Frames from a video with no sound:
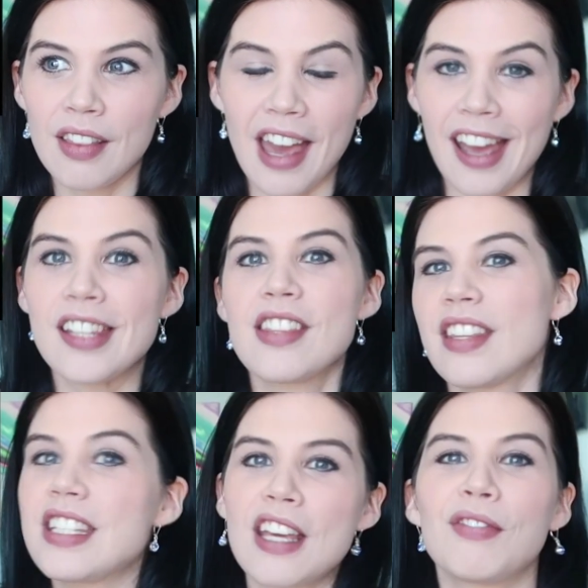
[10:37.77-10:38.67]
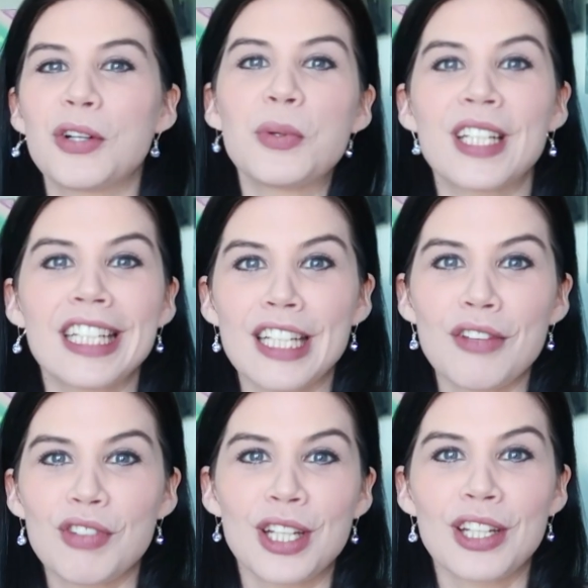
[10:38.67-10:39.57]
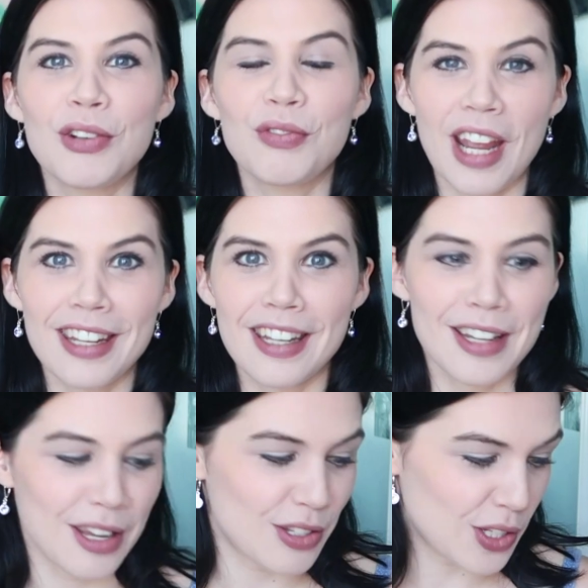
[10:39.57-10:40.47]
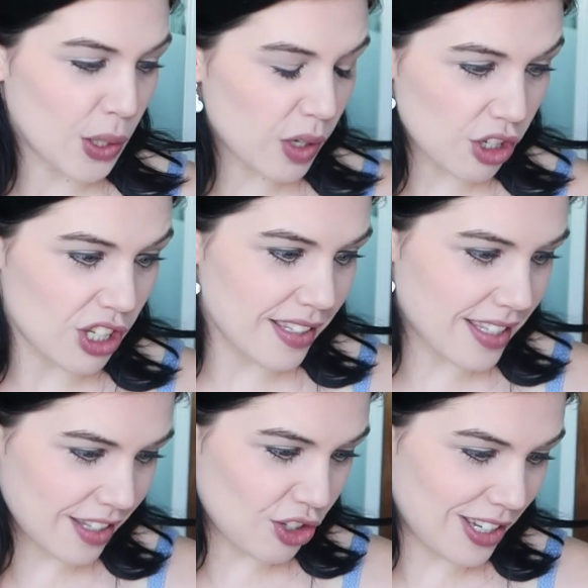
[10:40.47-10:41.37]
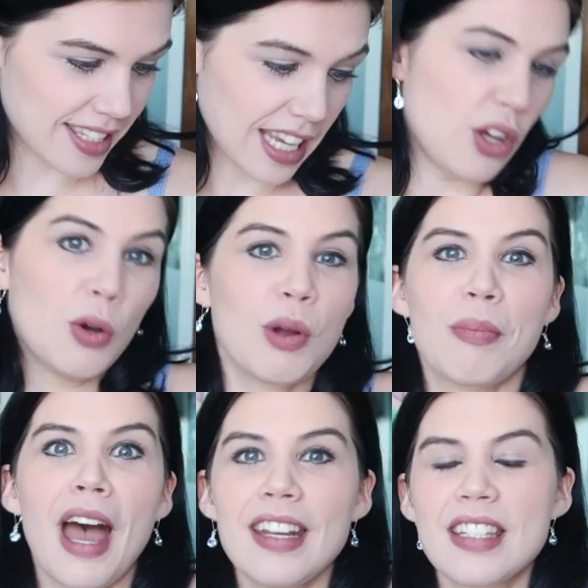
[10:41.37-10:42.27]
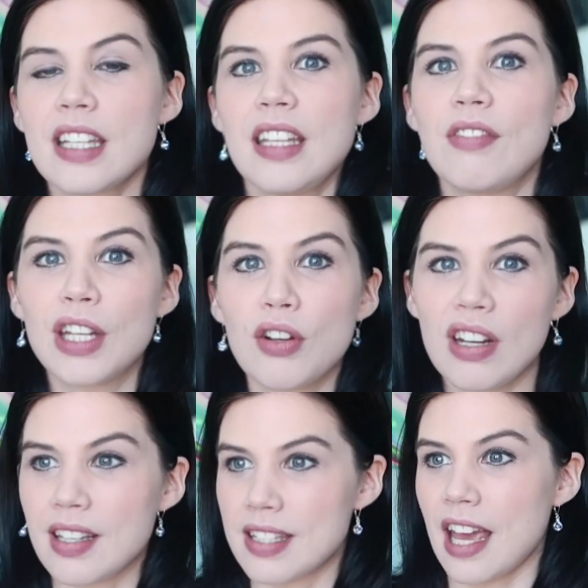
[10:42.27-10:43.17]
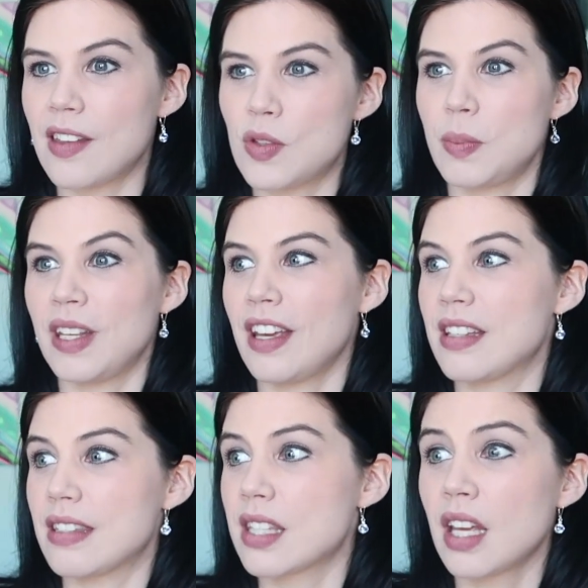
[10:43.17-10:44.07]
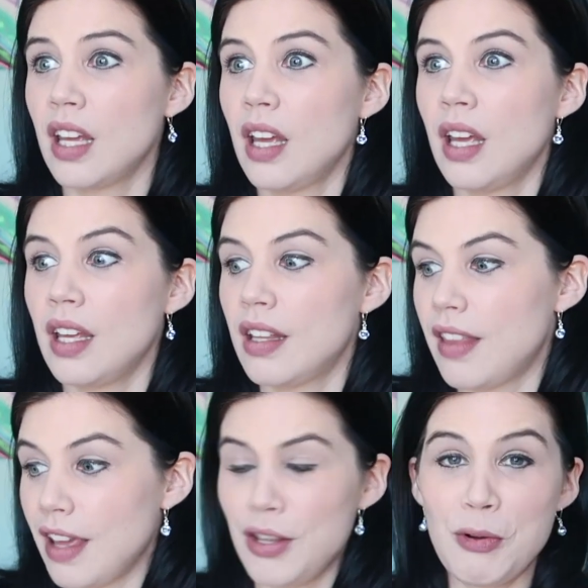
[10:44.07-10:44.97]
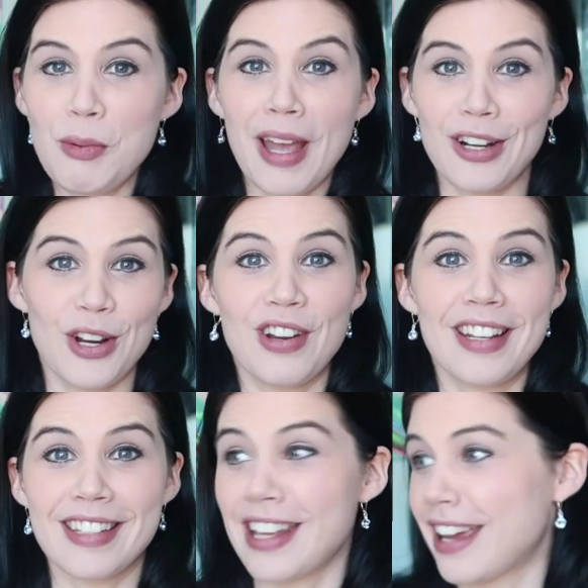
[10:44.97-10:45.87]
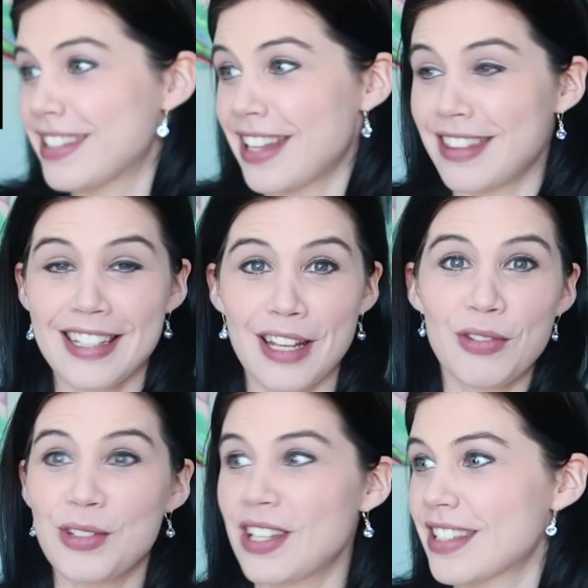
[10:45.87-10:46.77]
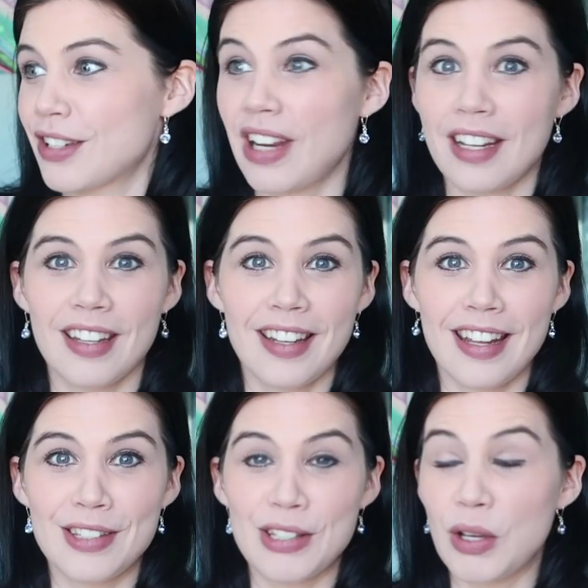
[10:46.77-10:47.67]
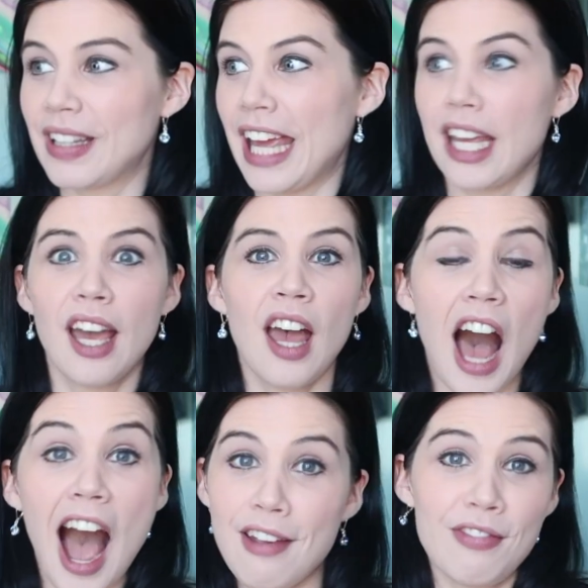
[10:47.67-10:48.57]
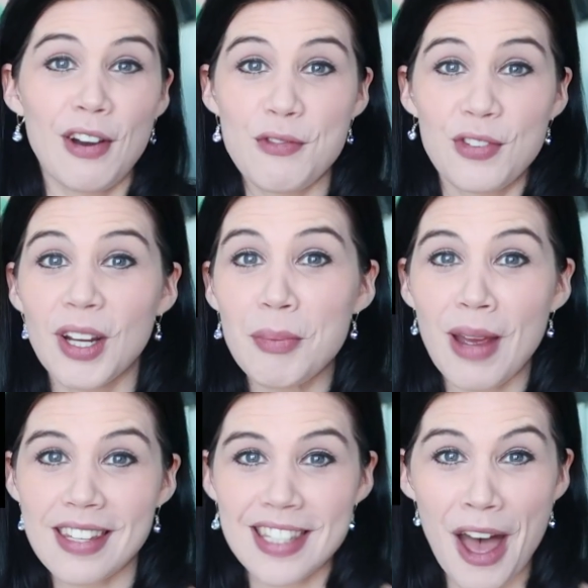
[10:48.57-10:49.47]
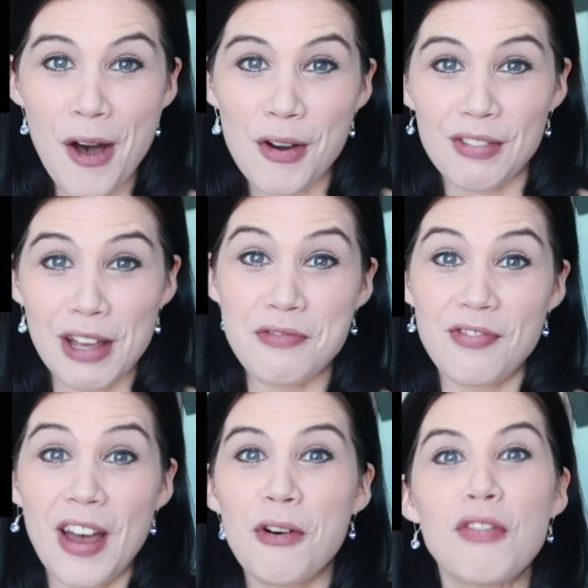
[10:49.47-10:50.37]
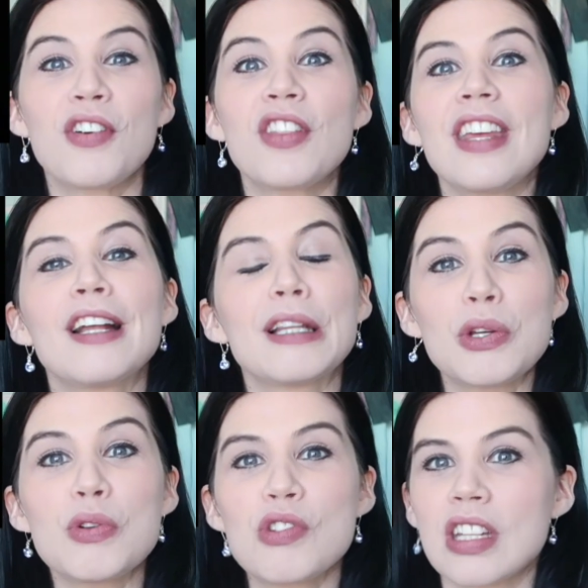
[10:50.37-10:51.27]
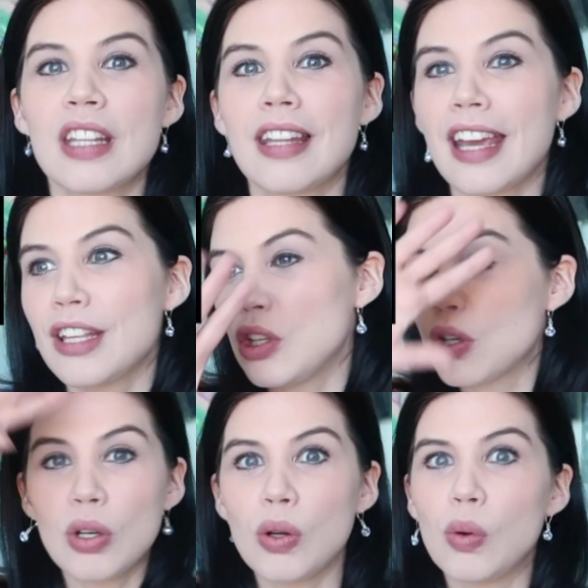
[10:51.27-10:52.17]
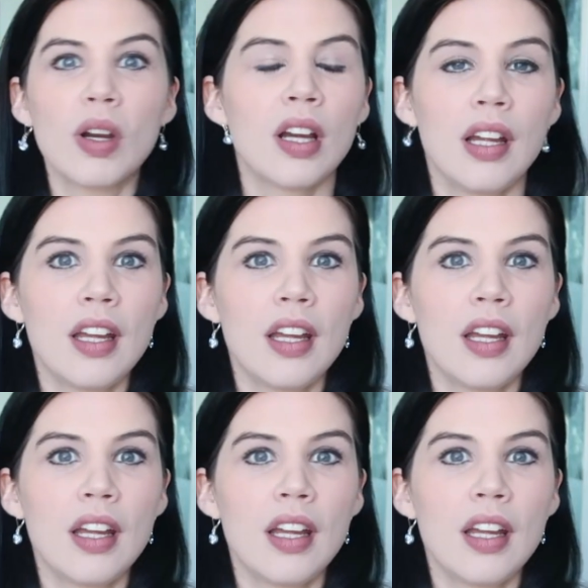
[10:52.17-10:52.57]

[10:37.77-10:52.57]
that the devil wouldn't even recognize you. And she's like, who am I to even criticize? Because who am I to criticize that the devil doesn't recognize you? Like, I fell for it myself. I fell for the illusion that you